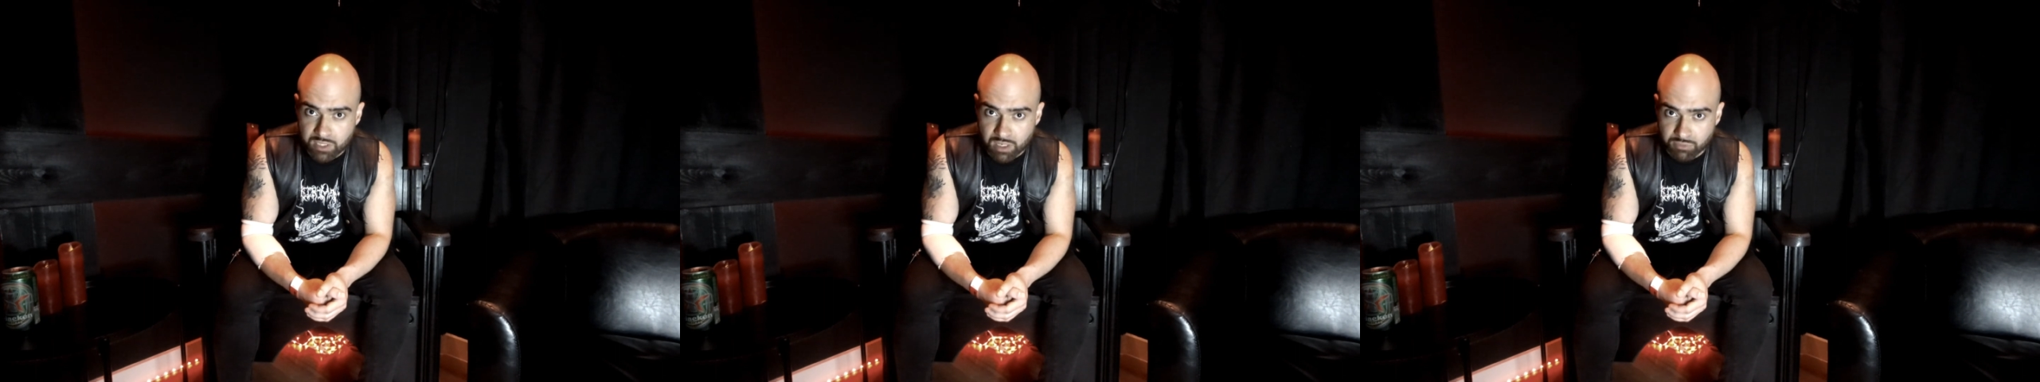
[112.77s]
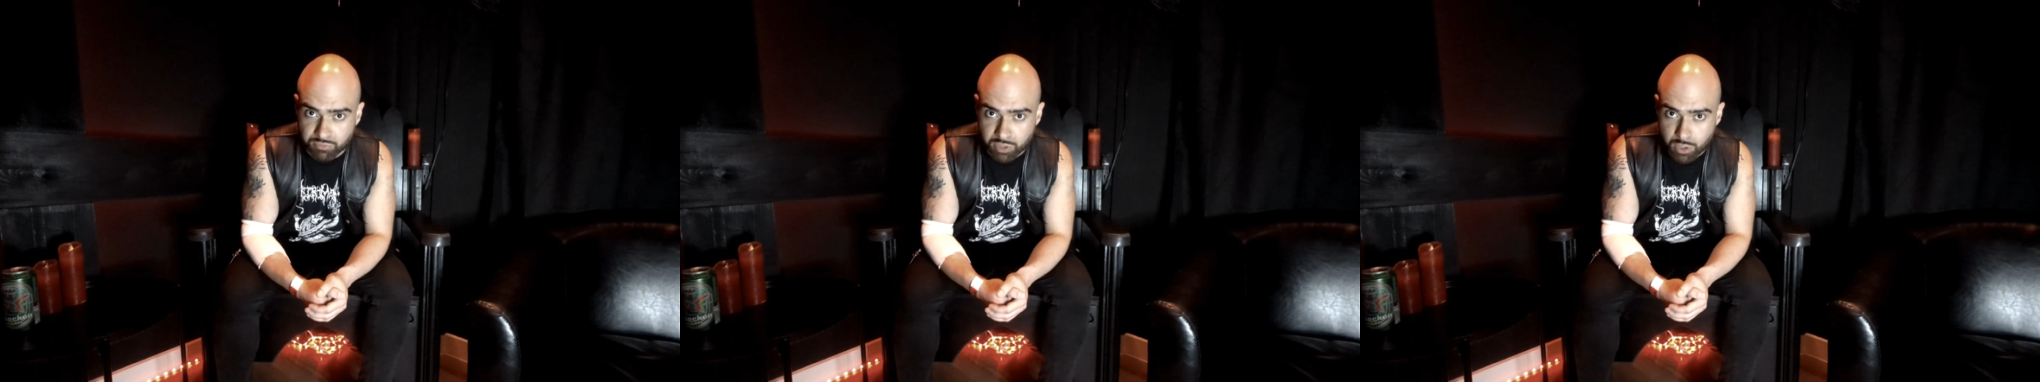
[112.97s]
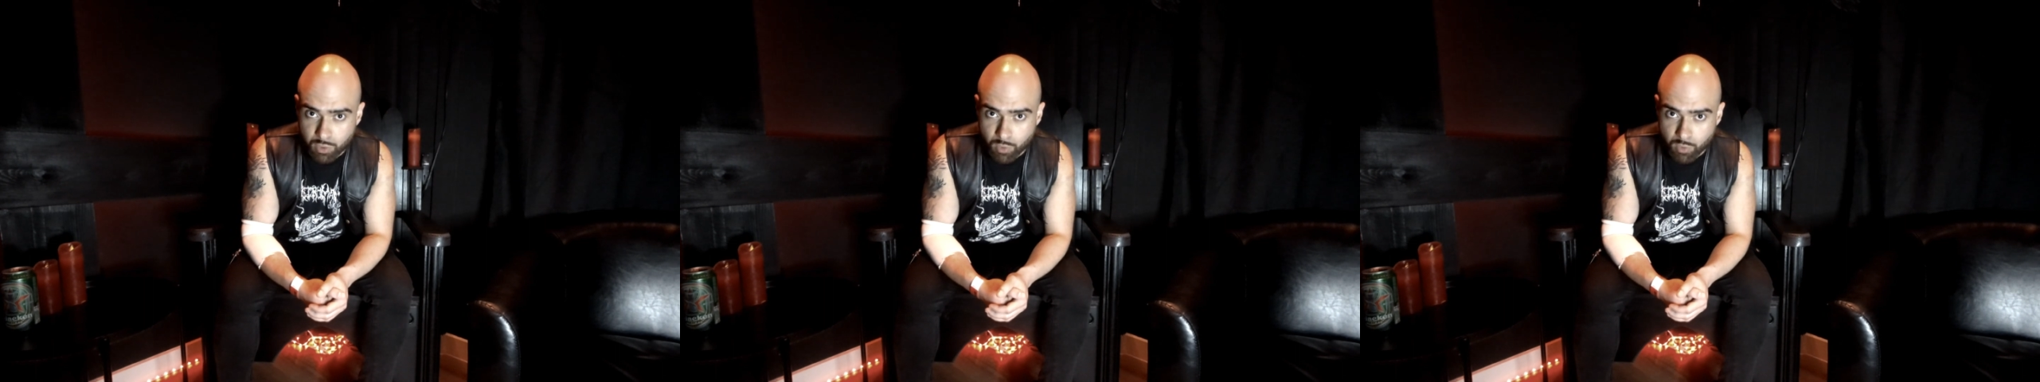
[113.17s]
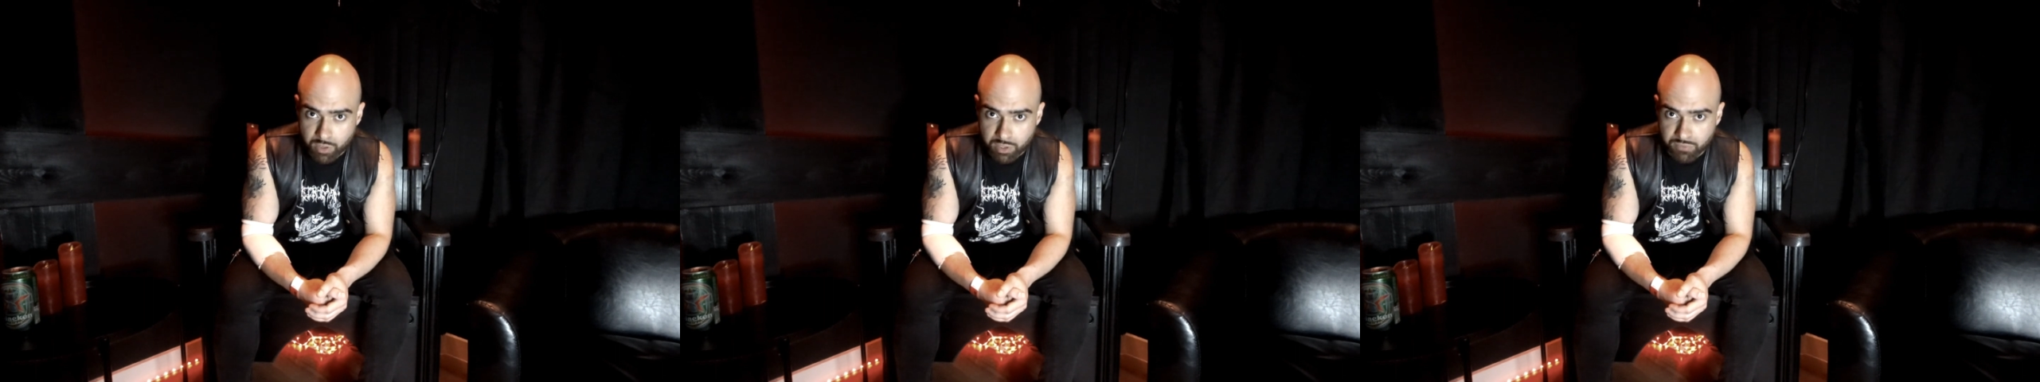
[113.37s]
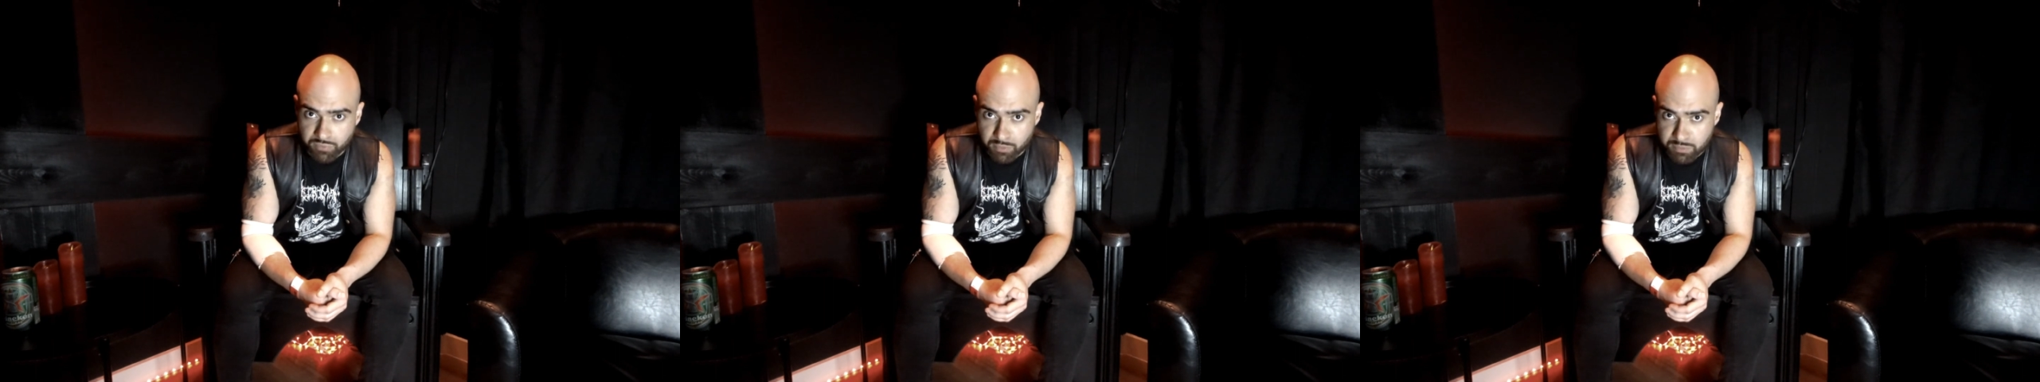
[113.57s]
that I've
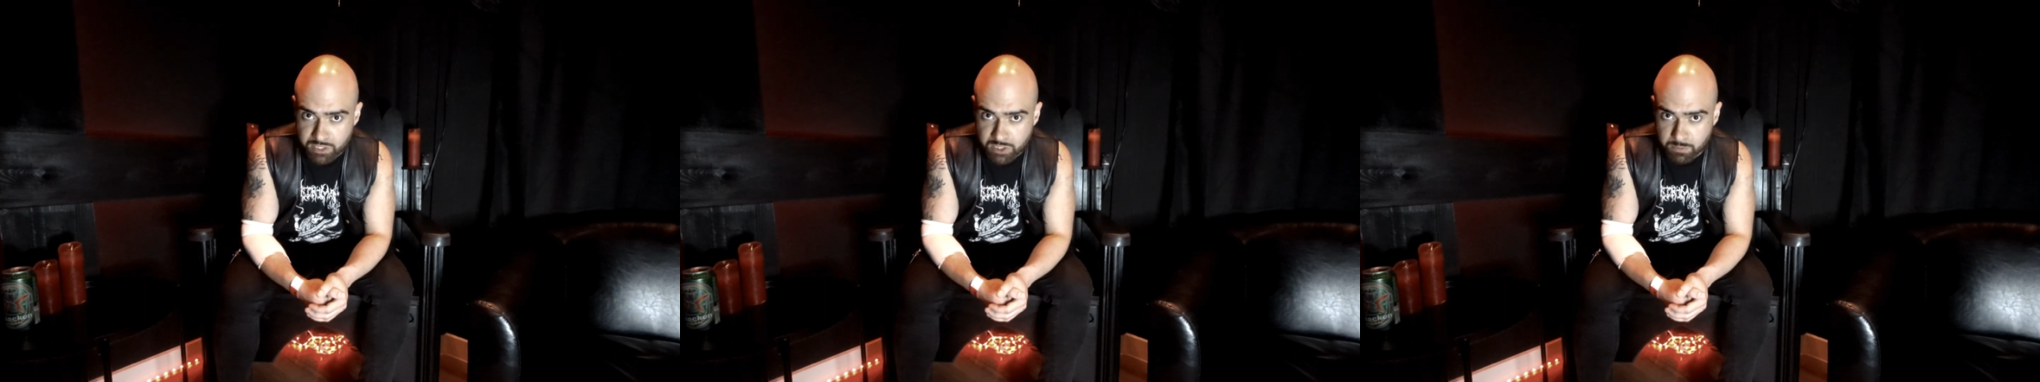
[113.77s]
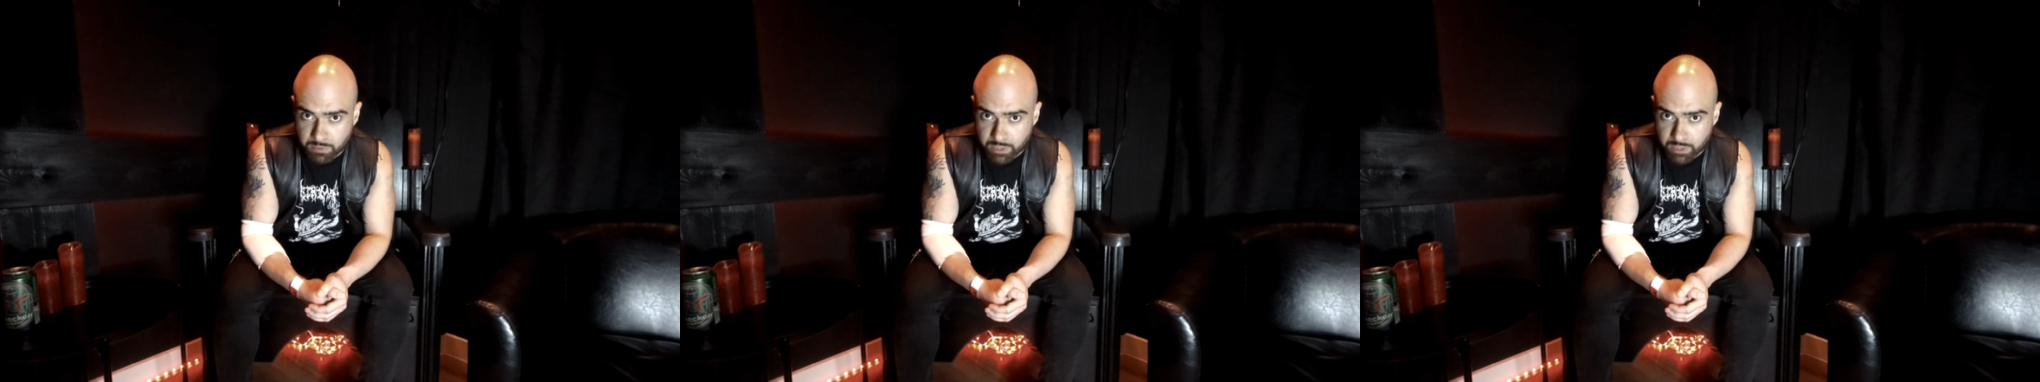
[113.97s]
recorded from this